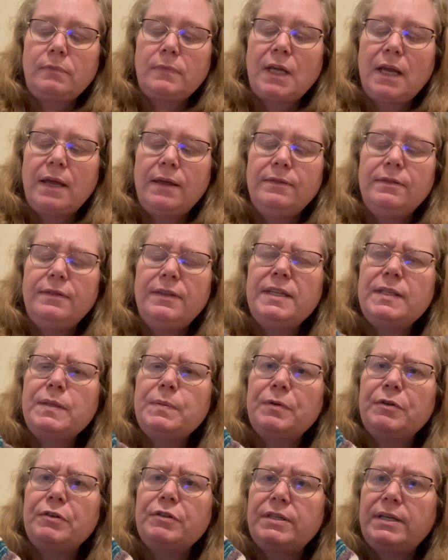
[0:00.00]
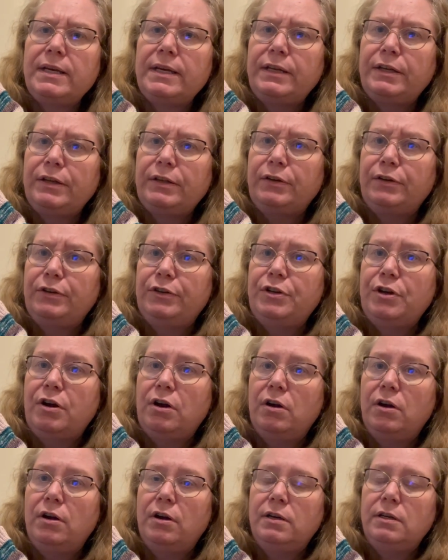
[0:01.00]
And this particular
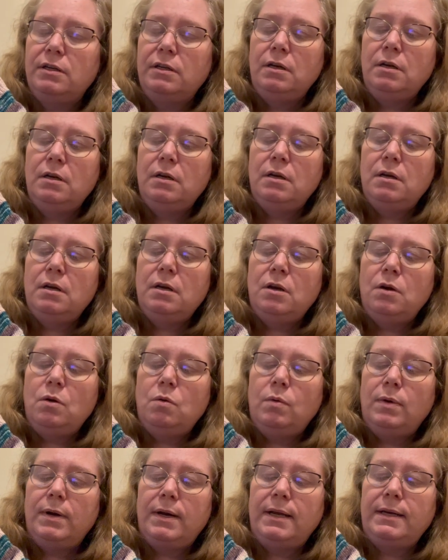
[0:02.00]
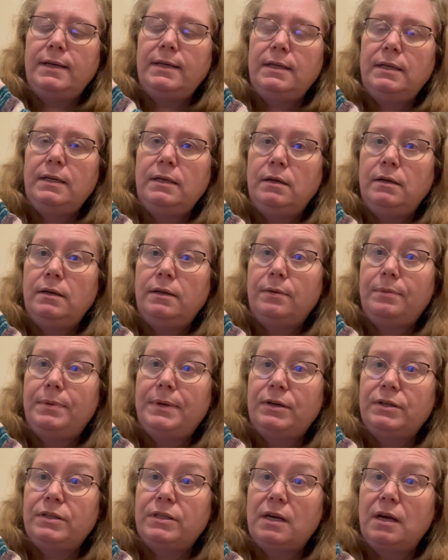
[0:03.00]
yarn, when I knit another
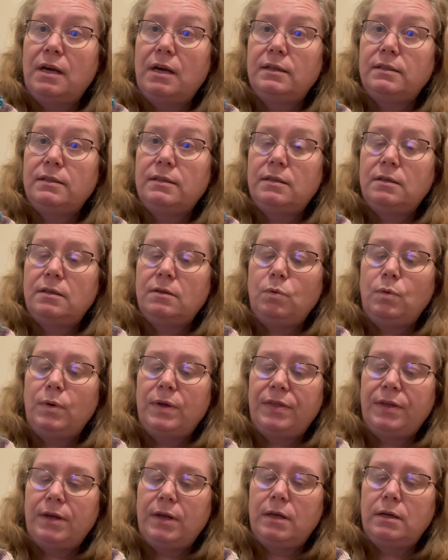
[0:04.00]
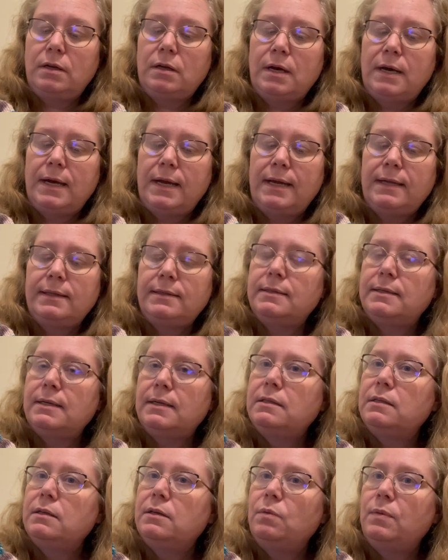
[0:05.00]
pair of socks with it, I had
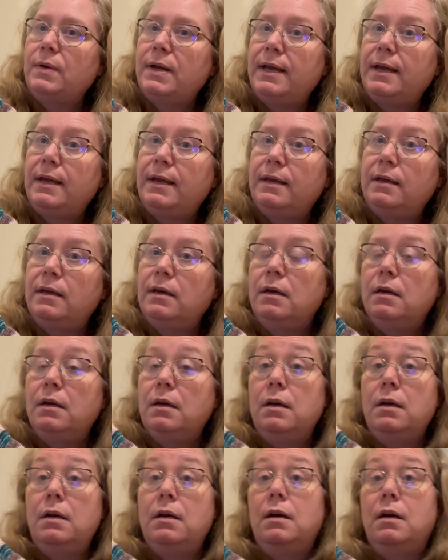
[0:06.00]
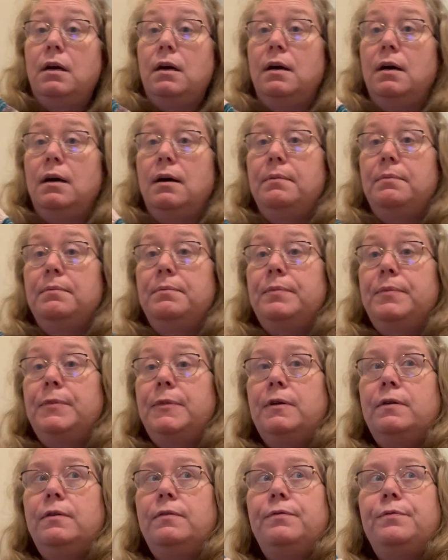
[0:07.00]
sent it away um,
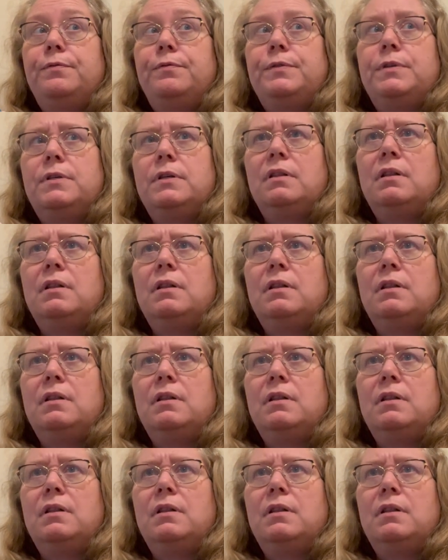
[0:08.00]
to the